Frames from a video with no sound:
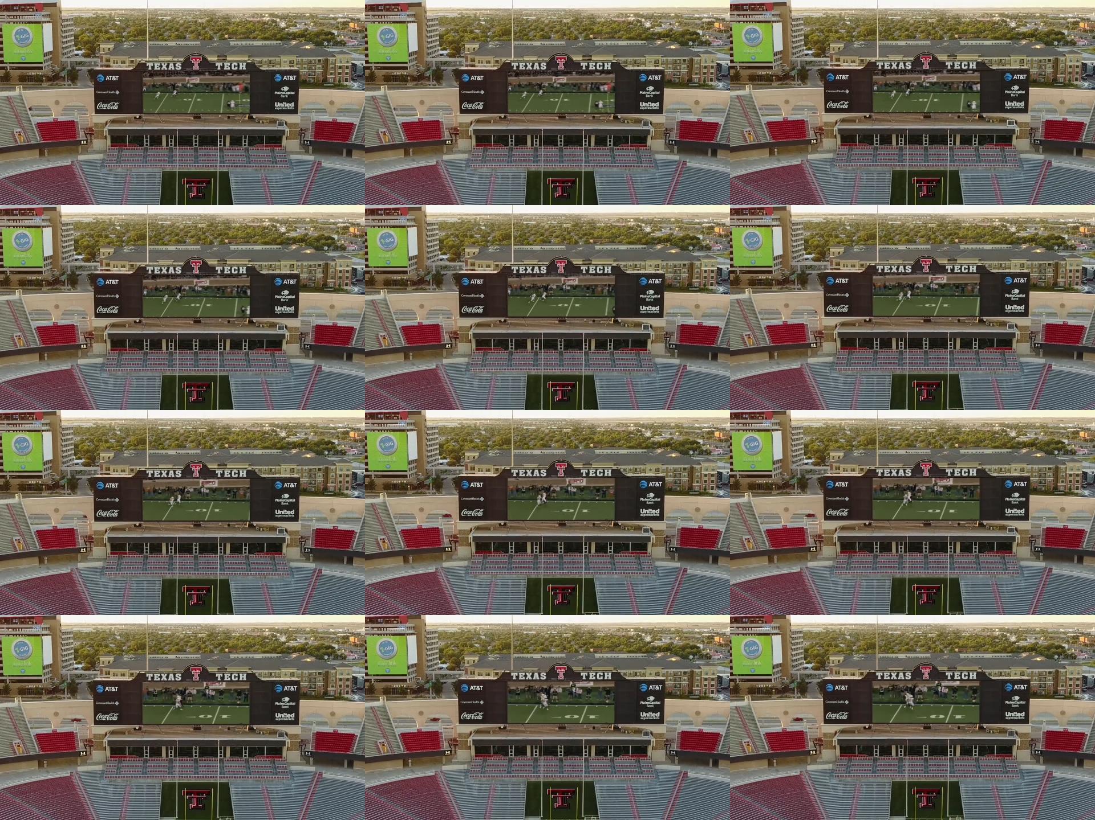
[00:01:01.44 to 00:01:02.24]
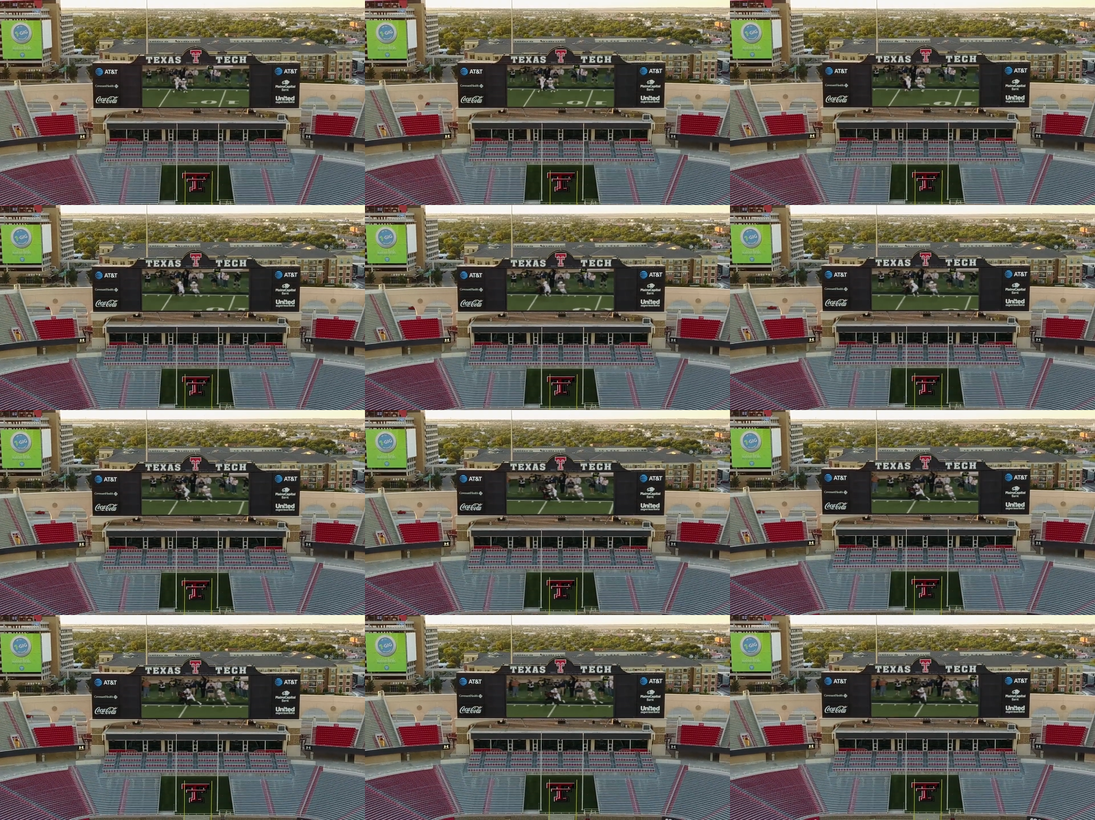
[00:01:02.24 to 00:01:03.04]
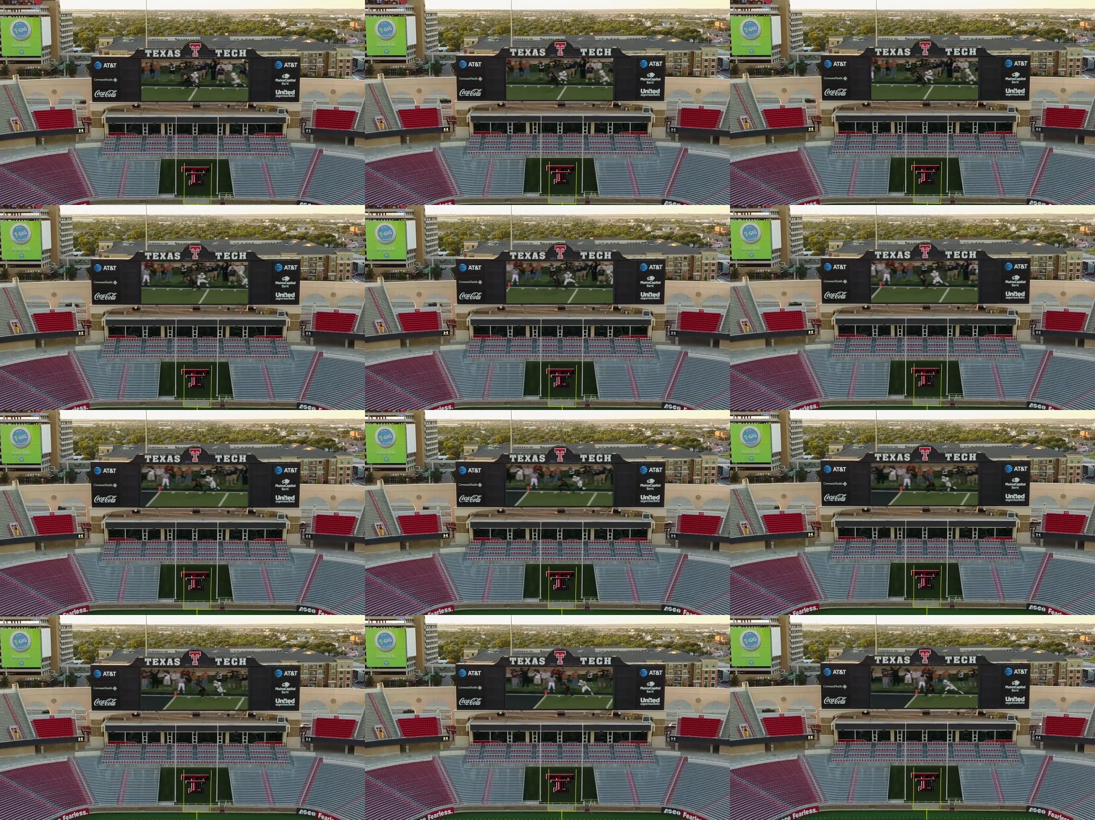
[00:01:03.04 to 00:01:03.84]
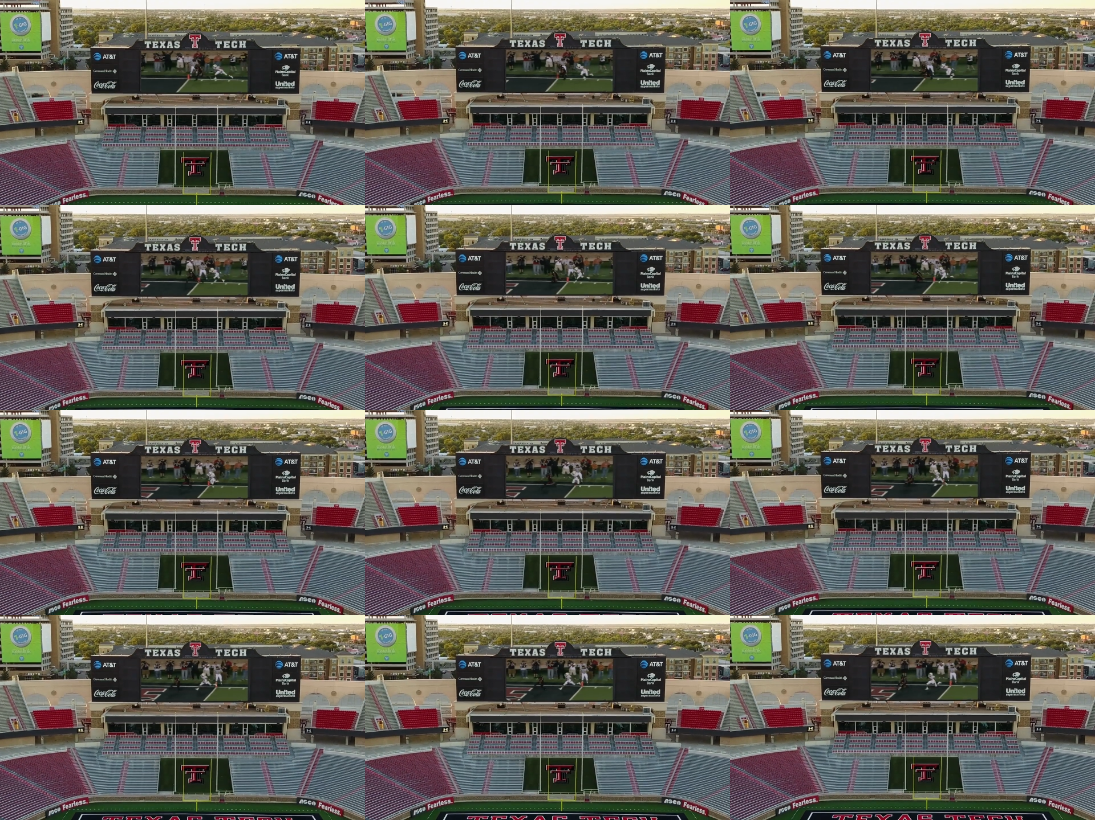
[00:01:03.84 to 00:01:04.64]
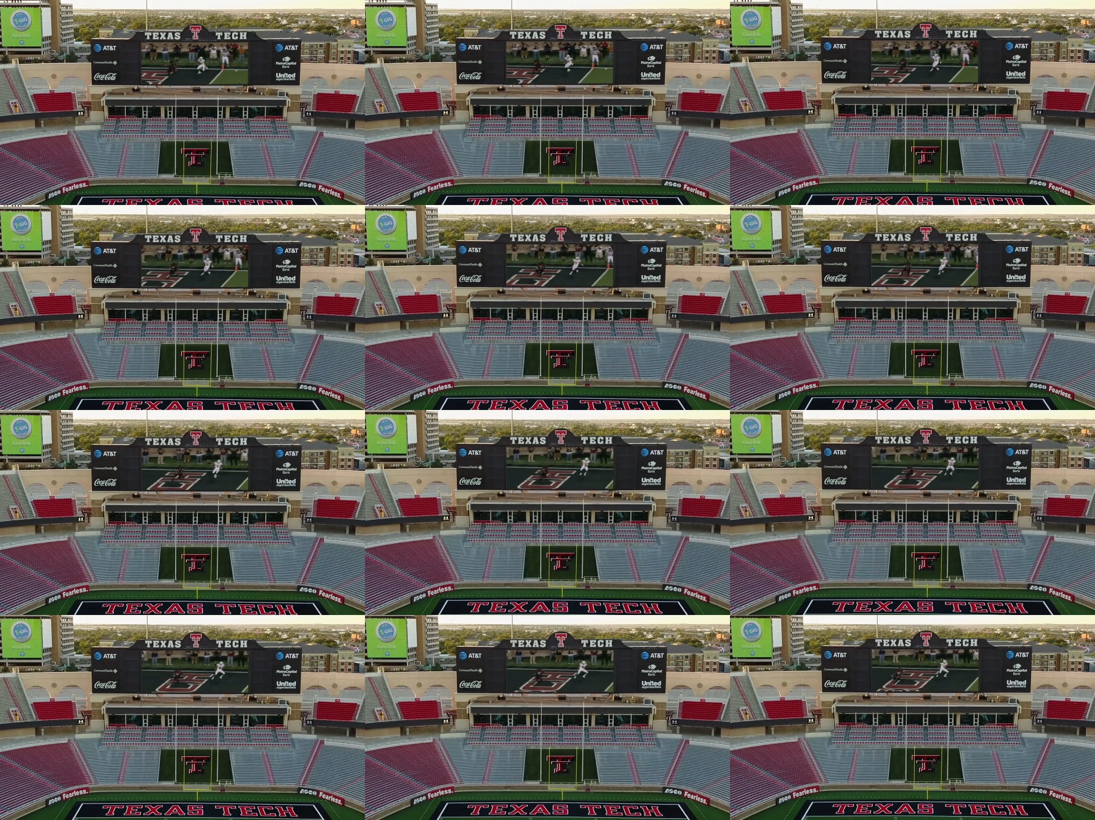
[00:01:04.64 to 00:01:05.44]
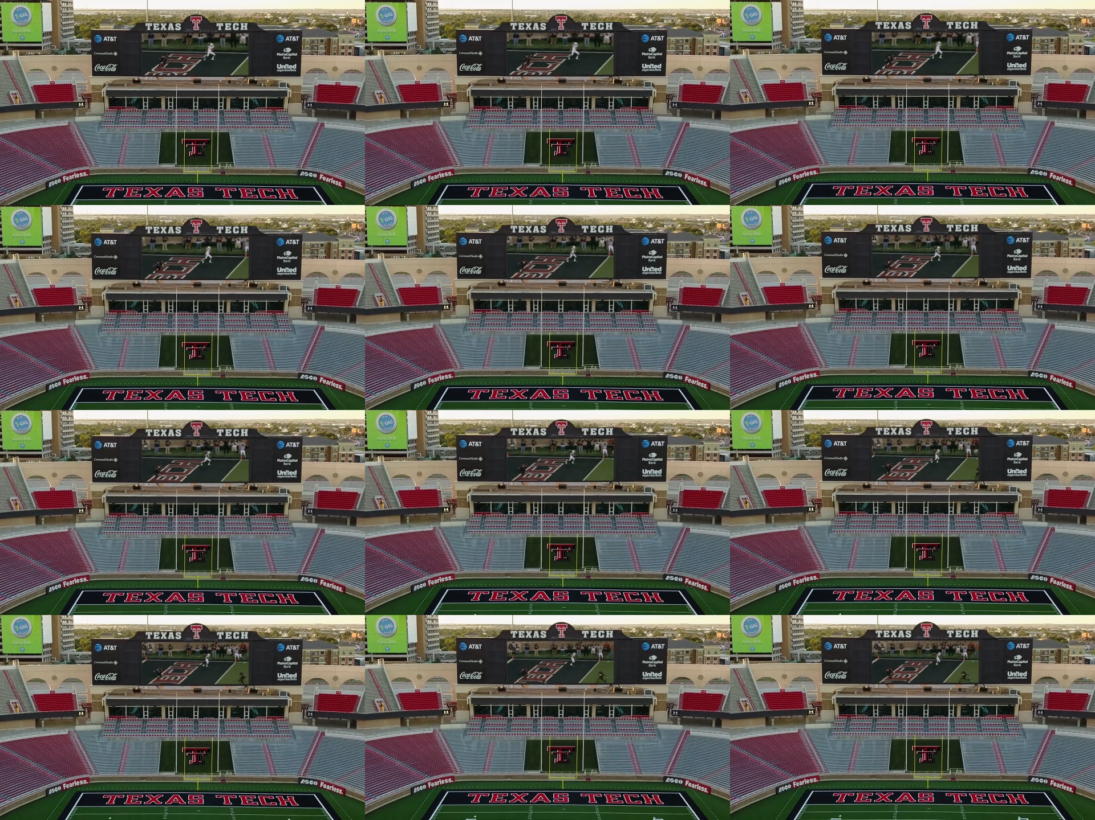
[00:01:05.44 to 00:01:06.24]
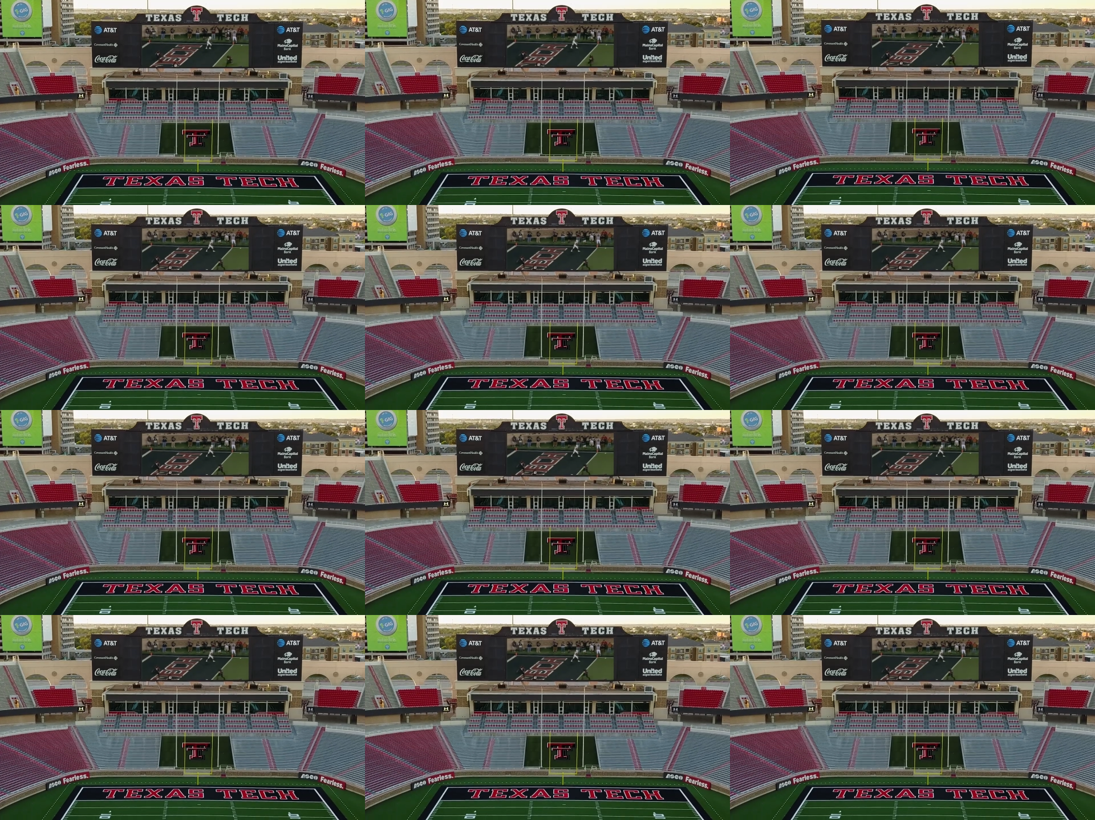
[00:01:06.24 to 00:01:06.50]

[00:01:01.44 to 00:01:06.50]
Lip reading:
[unreadable: no face in view]